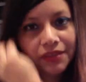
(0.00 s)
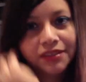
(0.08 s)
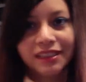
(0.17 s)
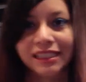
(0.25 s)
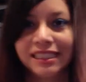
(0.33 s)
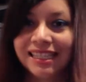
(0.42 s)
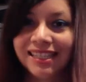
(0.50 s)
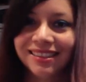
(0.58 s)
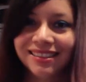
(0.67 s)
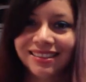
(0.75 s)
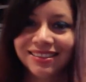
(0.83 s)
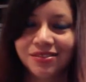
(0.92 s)
So that's it.
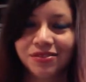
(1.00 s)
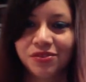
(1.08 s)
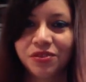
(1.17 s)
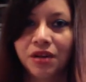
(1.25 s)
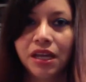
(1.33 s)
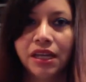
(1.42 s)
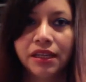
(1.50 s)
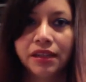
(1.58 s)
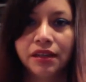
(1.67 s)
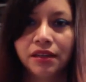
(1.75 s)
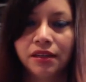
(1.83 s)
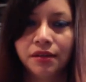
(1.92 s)
Try it.
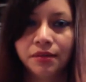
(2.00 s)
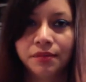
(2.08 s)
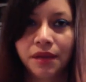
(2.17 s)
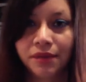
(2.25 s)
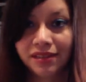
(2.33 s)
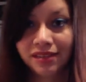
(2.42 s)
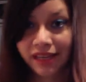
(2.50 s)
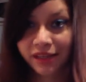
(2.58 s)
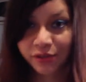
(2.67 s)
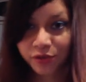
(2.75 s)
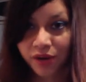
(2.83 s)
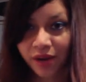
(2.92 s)
I'm not
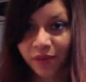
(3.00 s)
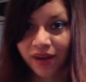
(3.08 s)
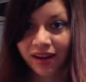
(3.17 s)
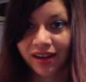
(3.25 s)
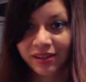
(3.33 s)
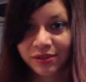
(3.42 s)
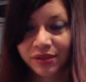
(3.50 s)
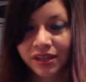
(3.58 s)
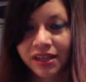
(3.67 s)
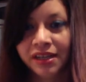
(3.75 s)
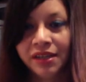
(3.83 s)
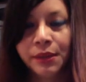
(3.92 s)
saying try what I
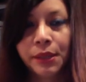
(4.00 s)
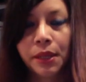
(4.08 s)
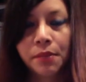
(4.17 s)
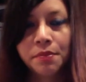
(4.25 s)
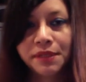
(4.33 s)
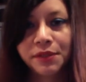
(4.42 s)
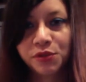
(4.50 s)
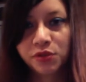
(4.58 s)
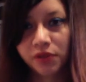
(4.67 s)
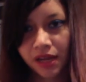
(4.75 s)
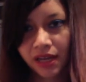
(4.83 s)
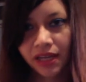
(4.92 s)
tried, but
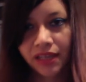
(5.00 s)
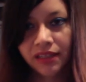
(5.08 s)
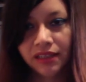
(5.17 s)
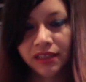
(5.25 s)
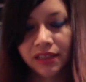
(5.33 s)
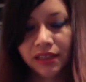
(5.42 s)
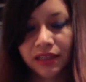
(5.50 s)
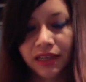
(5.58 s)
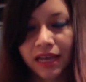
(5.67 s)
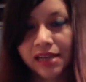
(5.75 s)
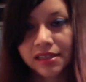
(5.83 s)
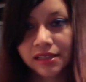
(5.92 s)
try
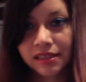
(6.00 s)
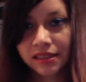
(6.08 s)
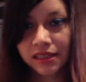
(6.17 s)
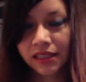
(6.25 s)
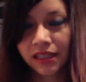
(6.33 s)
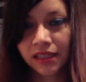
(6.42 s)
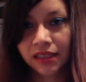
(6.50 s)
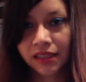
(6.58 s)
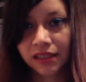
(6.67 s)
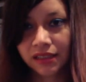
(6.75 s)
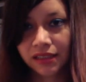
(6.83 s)
accessing